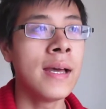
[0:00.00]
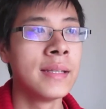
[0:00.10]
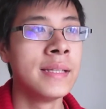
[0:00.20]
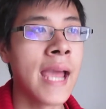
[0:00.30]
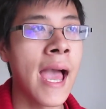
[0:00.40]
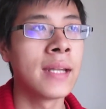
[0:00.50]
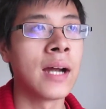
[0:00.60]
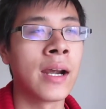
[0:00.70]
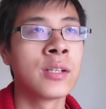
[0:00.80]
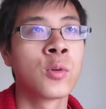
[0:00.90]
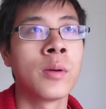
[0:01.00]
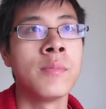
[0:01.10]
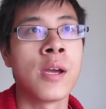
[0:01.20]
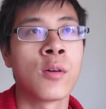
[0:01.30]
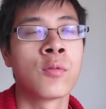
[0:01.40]
They had ice cream
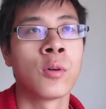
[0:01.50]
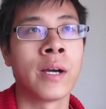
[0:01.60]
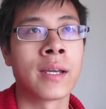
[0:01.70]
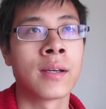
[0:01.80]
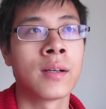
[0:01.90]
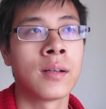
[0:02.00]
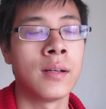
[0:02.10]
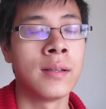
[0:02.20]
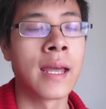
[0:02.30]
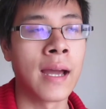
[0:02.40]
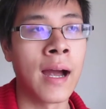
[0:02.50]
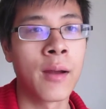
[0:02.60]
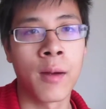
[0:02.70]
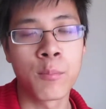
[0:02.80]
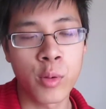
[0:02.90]
there for like, that
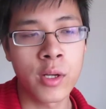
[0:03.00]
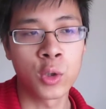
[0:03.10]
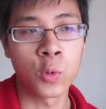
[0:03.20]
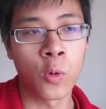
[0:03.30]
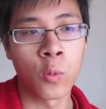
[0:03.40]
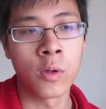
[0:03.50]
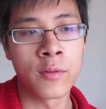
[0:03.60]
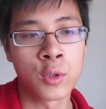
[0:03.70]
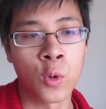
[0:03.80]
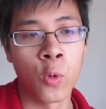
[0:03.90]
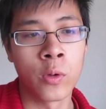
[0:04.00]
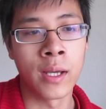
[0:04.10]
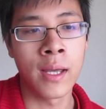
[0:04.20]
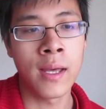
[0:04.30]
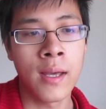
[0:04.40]
I'm pretty sure would have sold
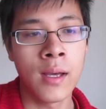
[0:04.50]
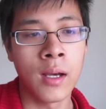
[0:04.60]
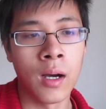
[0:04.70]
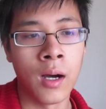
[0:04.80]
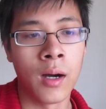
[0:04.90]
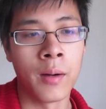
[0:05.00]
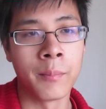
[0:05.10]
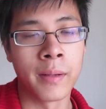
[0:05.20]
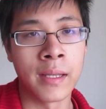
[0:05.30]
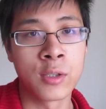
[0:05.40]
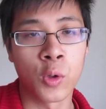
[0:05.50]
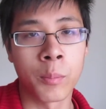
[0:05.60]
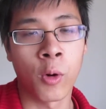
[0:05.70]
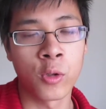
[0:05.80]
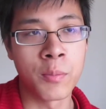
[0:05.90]
in certain
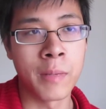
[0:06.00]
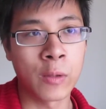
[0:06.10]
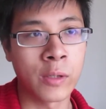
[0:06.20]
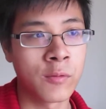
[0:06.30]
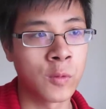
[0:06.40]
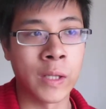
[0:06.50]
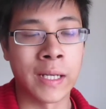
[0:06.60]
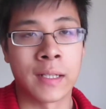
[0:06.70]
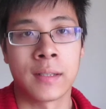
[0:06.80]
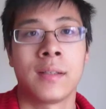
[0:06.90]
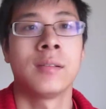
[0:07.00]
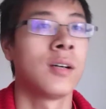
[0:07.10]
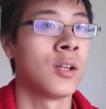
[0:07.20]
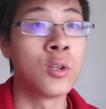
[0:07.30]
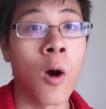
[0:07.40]
parts of Maryland for like
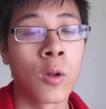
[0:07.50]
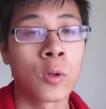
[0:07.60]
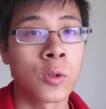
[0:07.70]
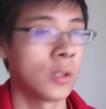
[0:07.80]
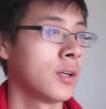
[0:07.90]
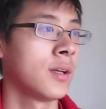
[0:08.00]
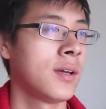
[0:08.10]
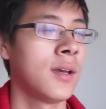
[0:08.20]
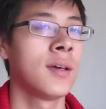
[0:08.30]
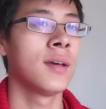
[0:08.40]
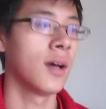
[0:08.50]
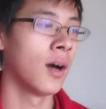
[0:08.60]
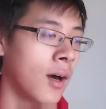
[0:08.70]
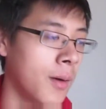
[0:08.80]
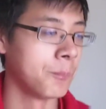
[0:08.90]

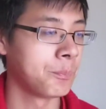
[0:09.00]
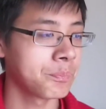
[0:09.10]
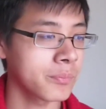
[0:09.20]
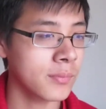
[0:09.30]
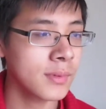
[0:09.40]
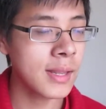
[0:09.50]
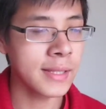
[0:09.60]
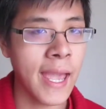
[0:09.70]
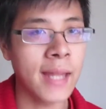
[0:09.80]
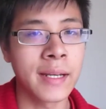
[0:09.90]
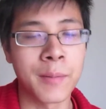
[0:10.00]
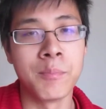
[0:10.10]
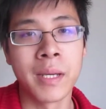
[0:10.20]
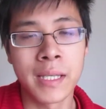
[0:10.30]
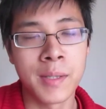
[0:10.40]
$1. They had like
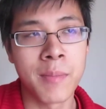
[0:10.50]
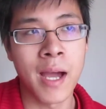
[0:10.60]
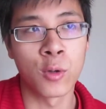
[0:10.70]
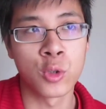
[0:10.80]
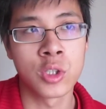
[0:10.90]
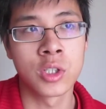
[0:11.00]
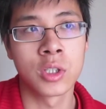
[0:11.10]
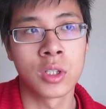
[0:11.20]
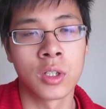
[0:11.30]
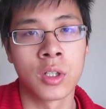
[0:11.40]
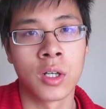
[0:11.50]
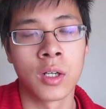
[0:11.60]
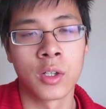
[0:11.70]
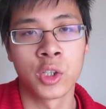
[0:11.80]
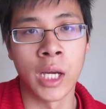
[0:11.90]
Mickey Mouse
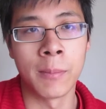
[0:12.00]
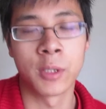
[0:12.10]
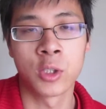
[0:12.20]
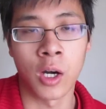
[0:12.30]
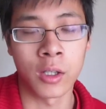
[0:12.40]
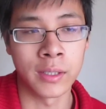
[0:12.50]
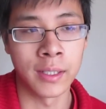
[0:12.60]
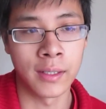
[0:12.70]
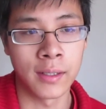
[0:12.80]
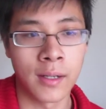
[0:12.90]
shaped chocolate